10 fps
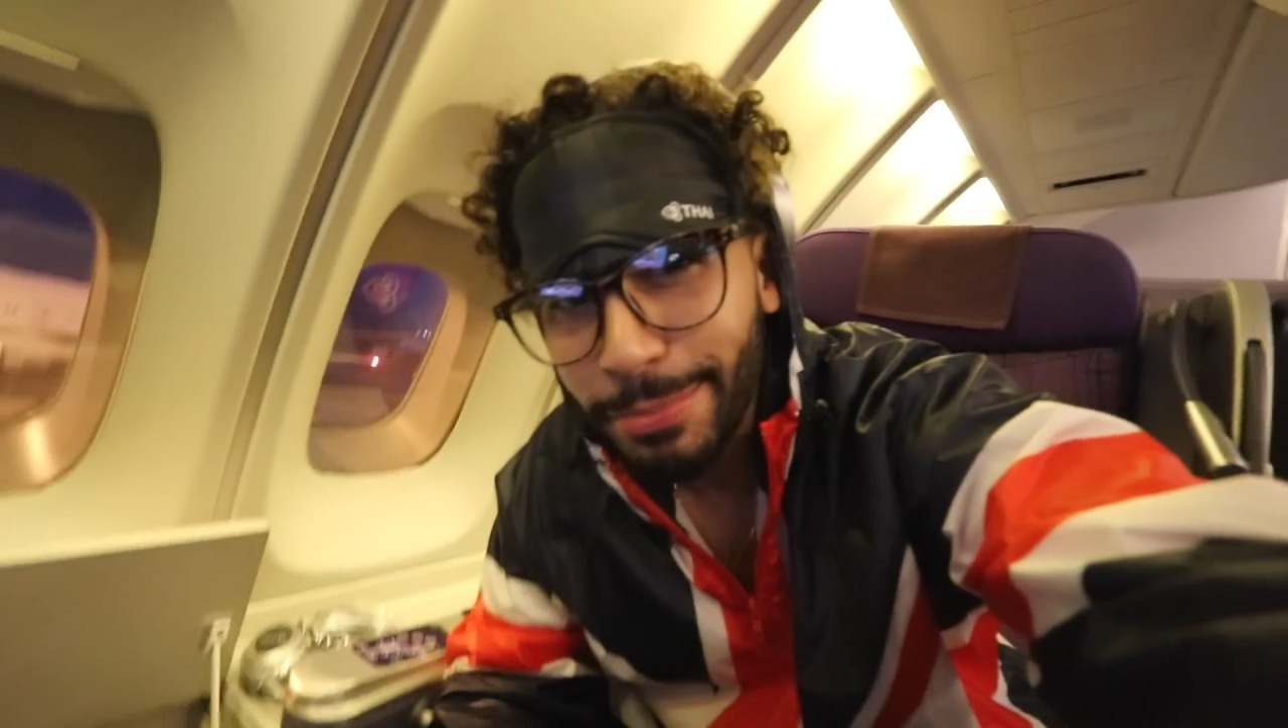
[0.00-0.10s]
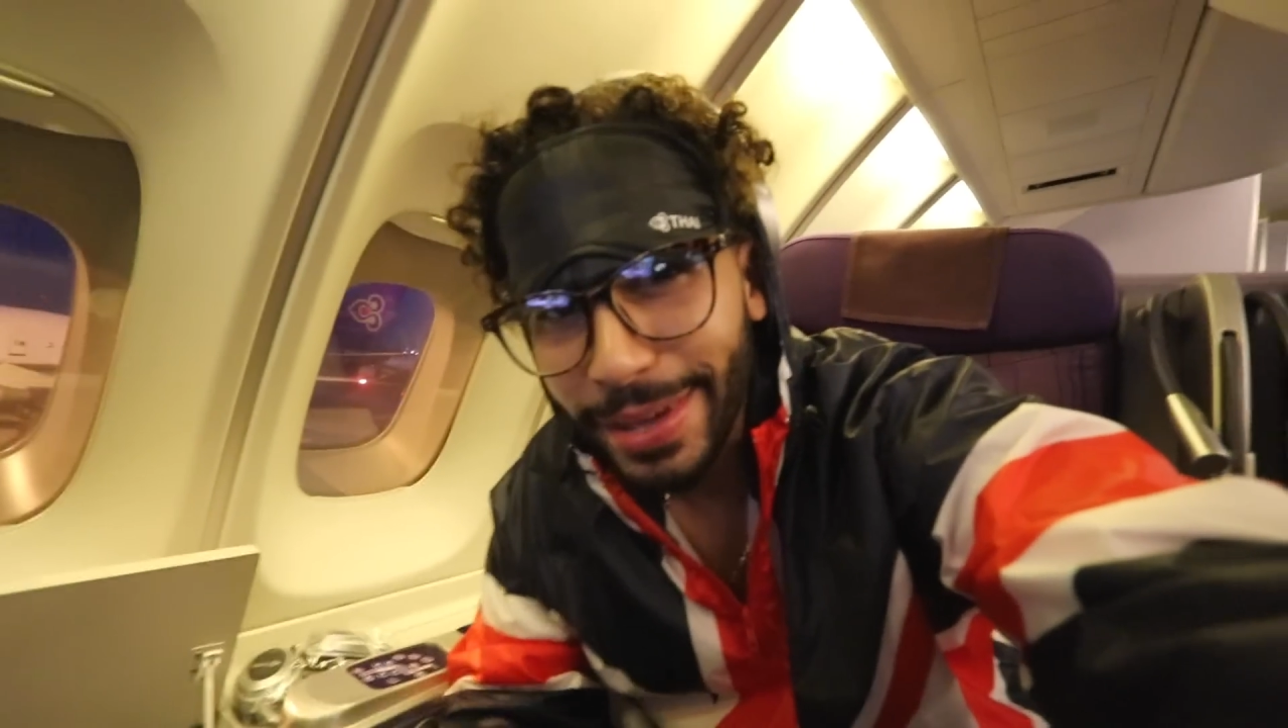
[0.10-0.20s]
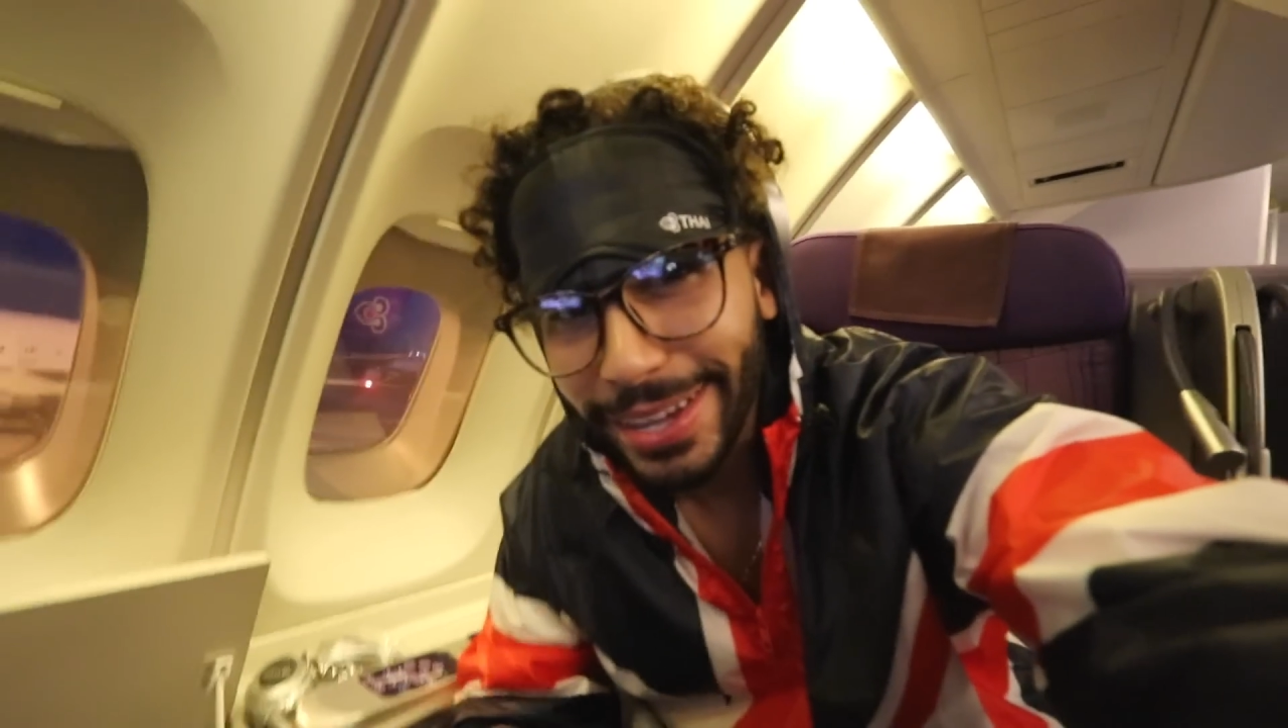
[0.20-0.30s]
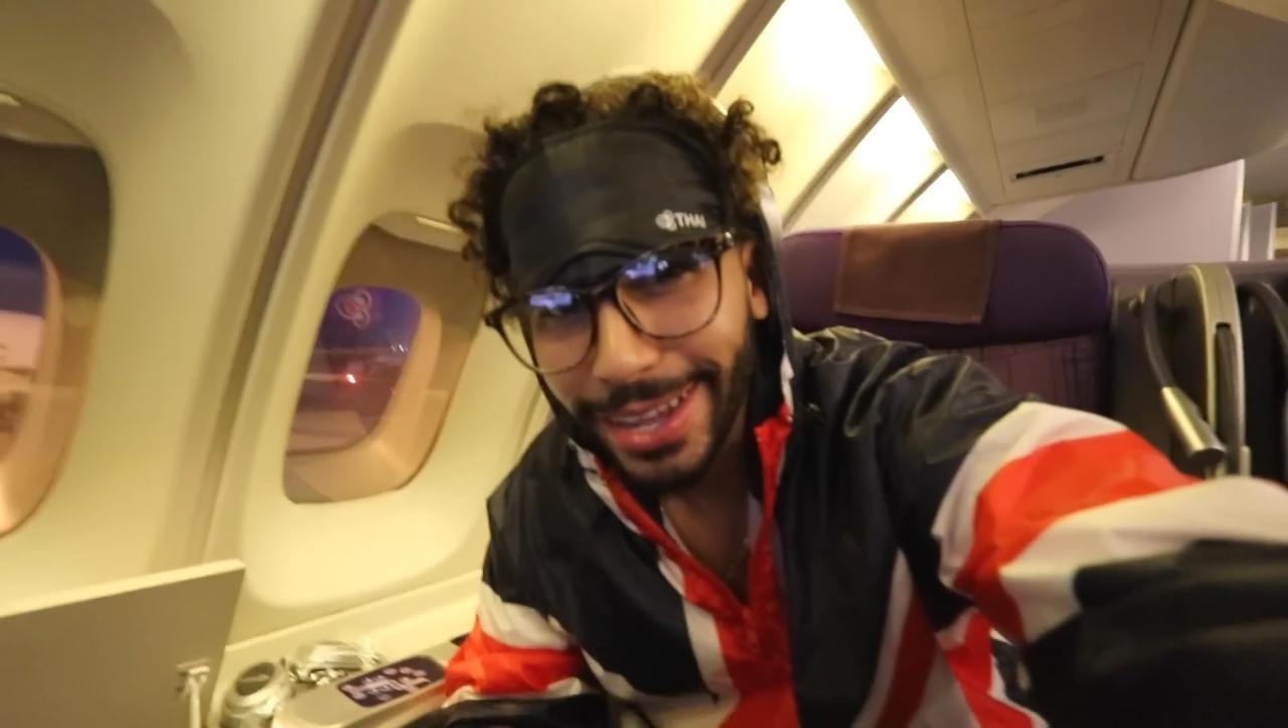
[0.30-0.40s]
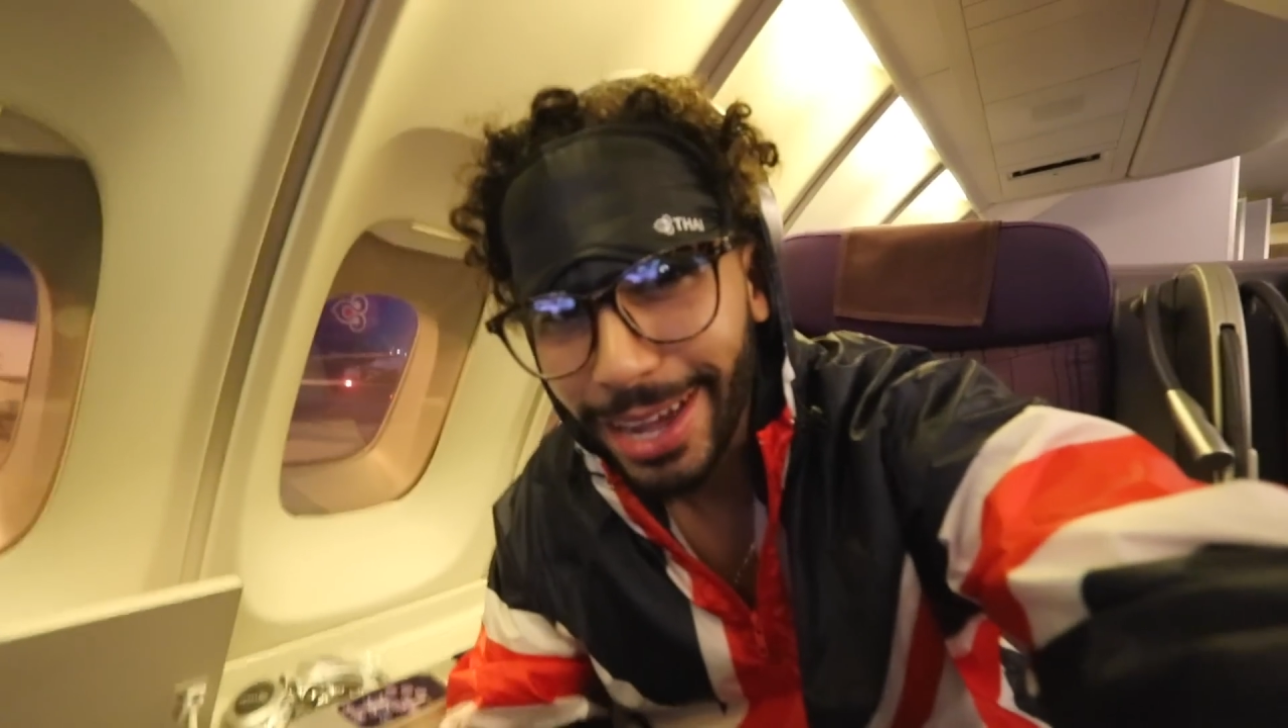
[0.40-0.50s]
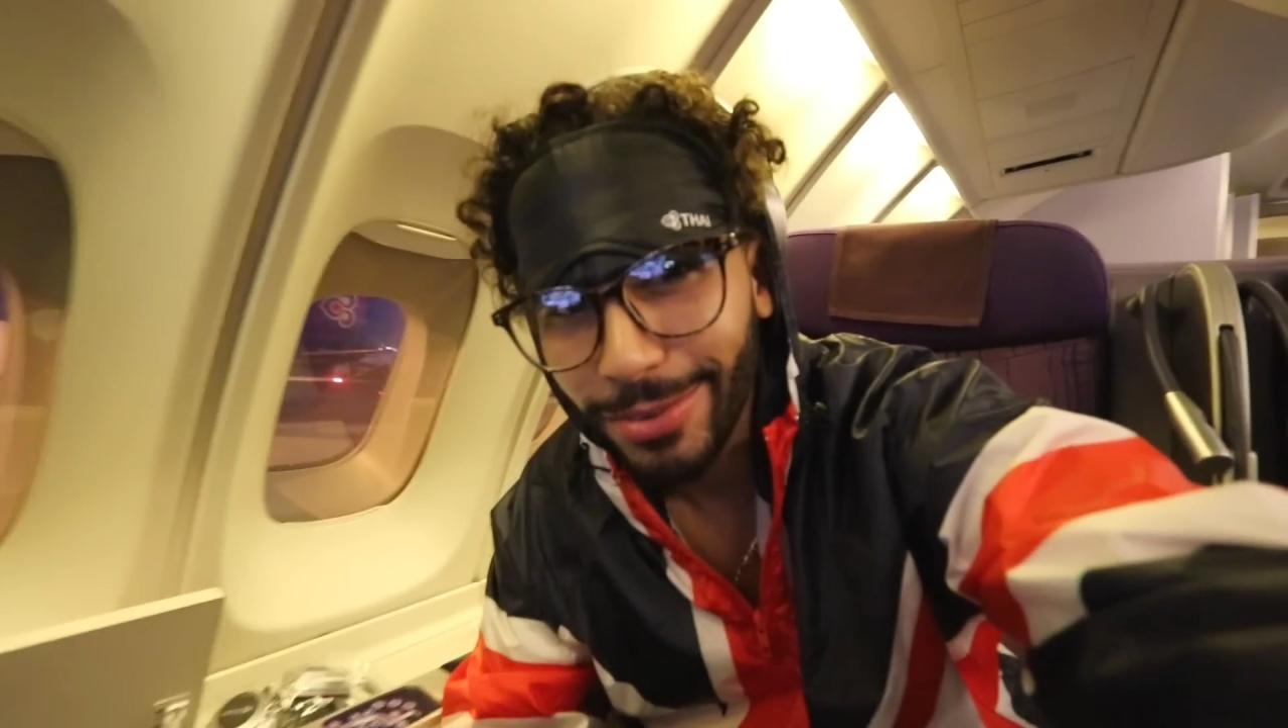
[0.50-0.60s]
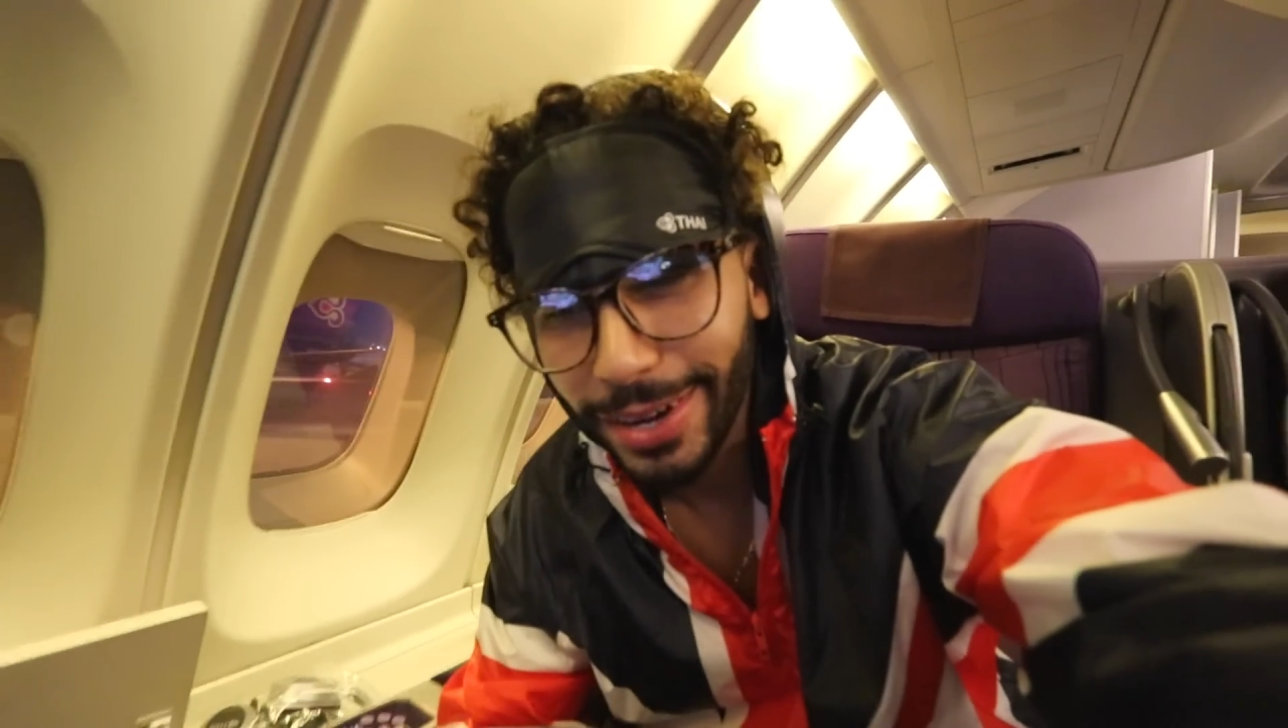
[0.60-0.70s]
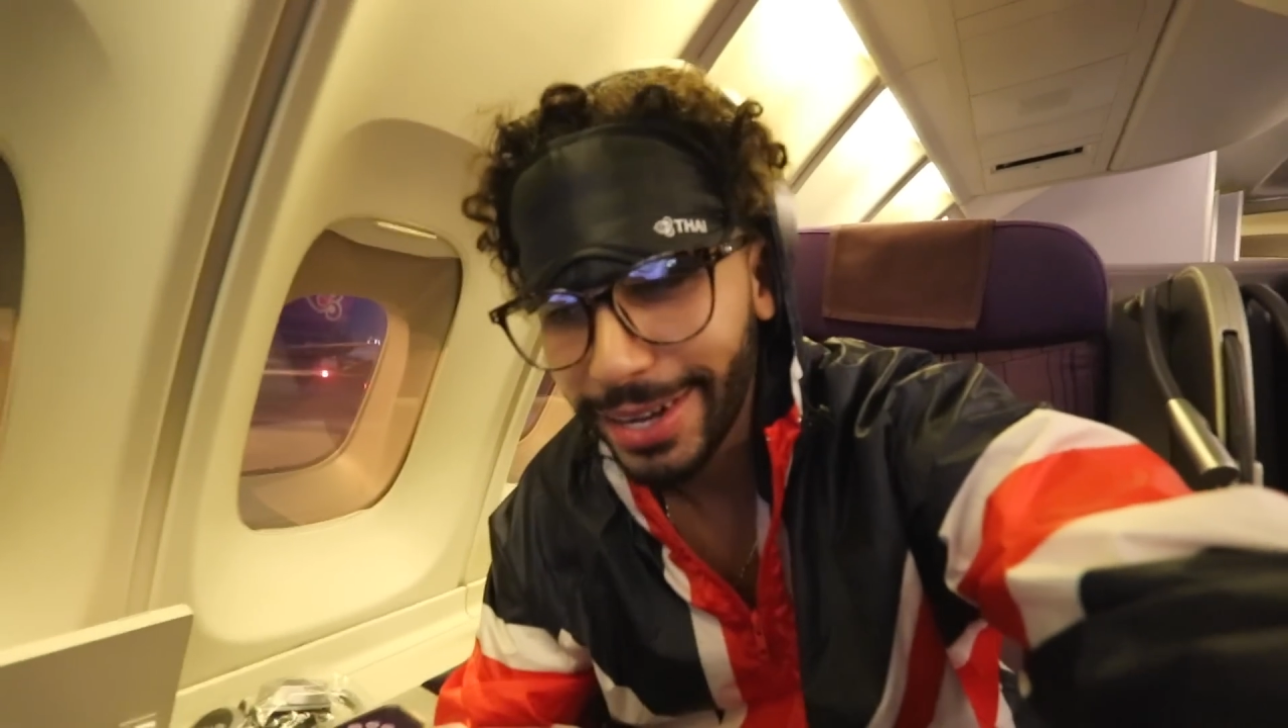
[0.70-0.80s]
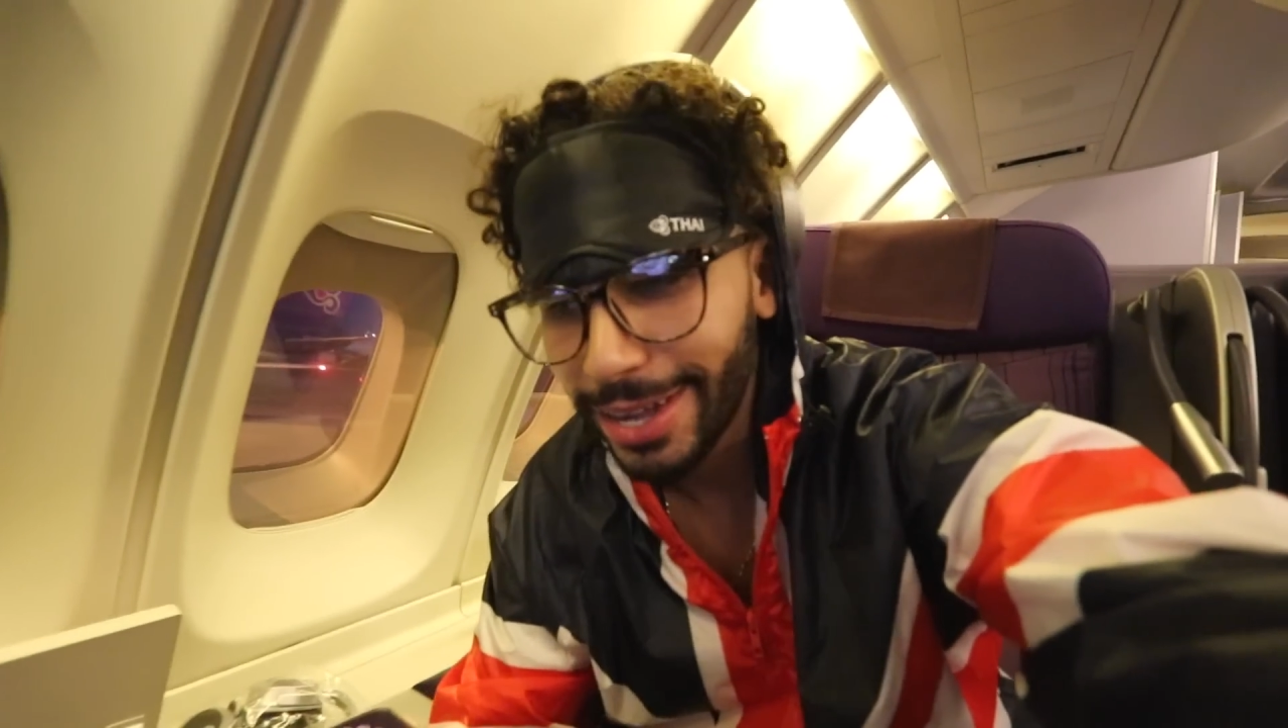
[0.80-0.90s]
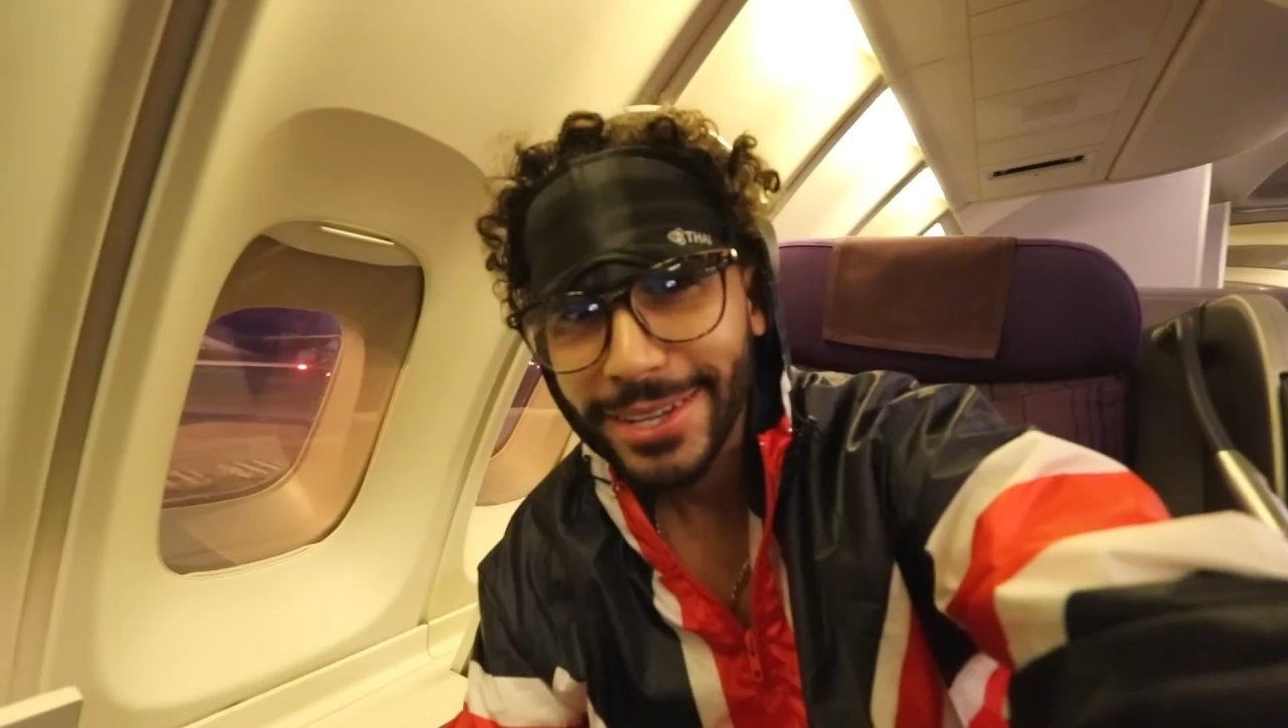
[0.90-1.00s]
Bangkok
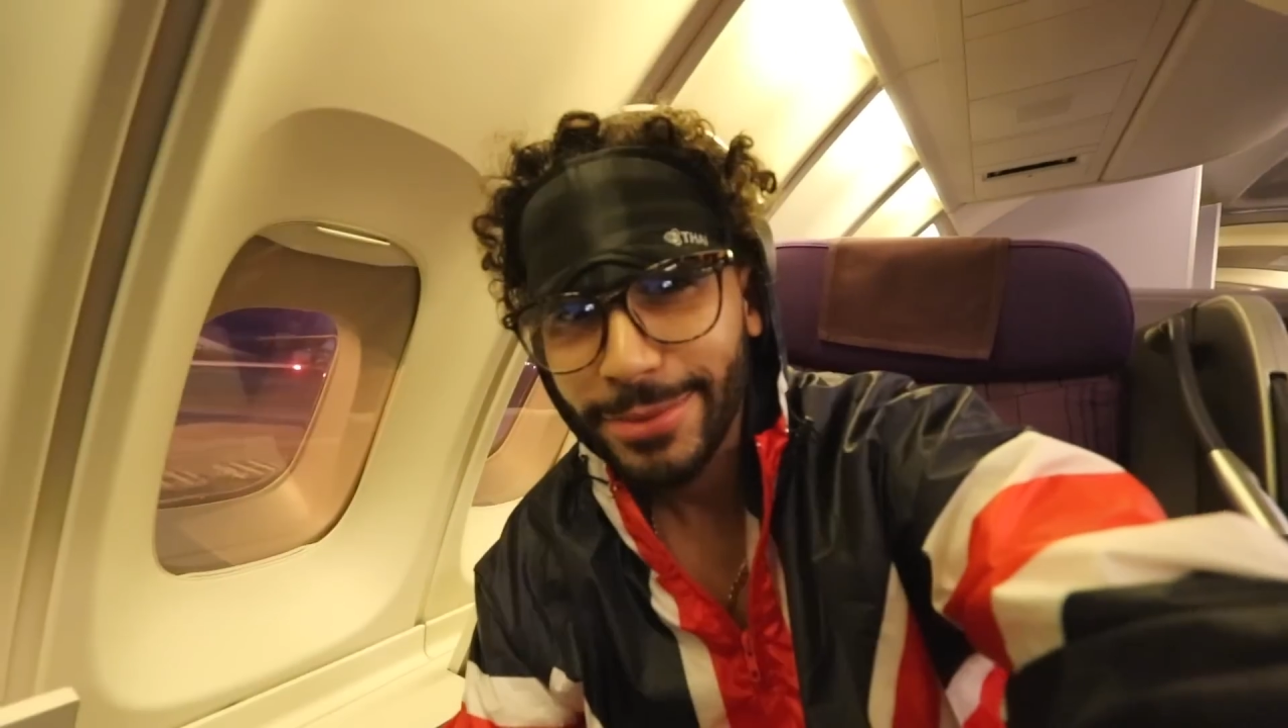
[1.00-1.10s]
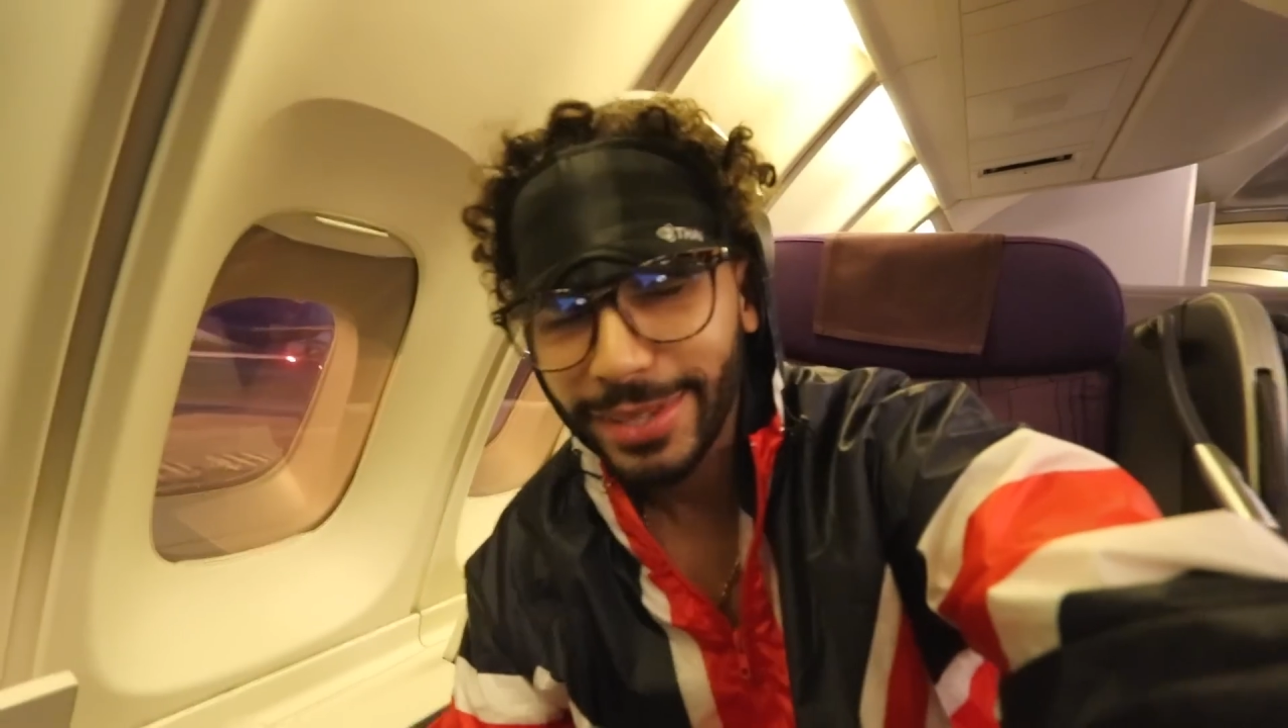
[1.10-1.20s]
right now.